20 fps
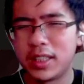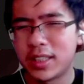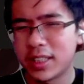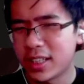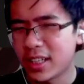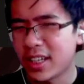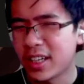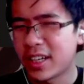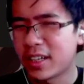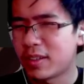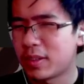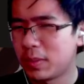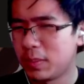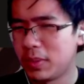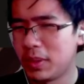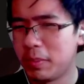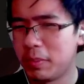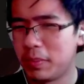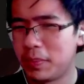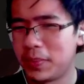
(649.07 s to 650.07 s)

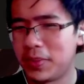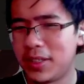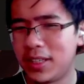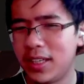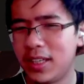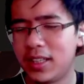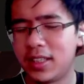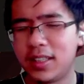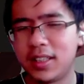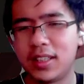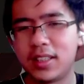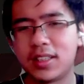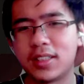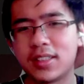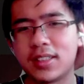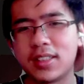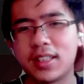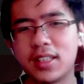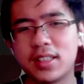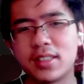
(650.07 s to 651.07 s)
terribly played, in the
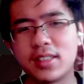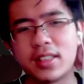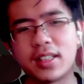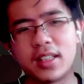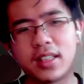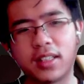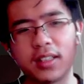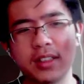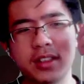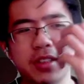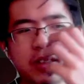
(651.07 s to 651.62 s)
sense that